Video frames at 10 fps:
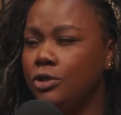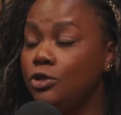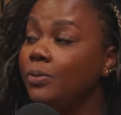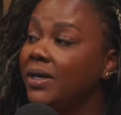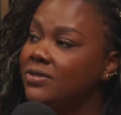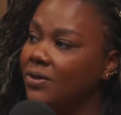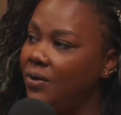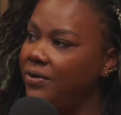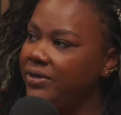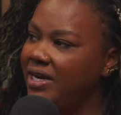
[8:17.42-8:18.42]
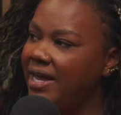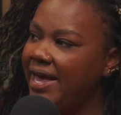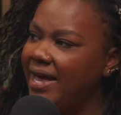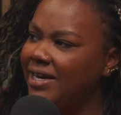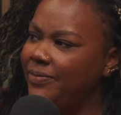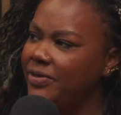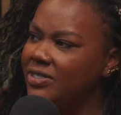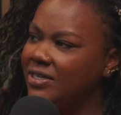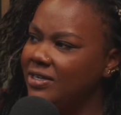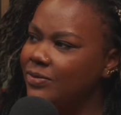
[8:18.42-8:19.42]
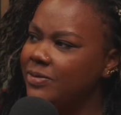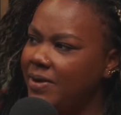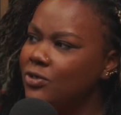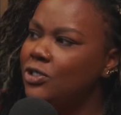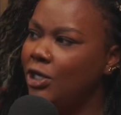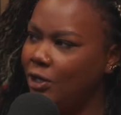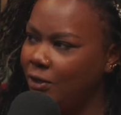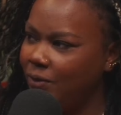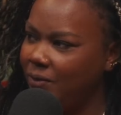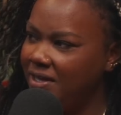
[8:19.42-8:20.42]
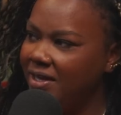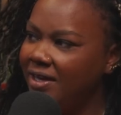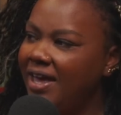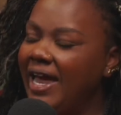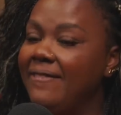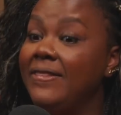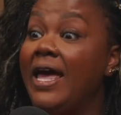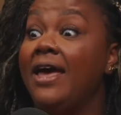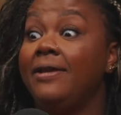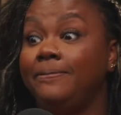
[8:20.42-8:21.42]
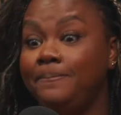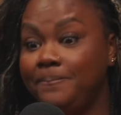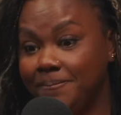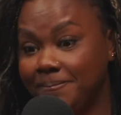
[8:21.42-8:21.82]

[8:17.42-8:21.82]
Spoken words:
2 months old, and I had him until he was about 2. And then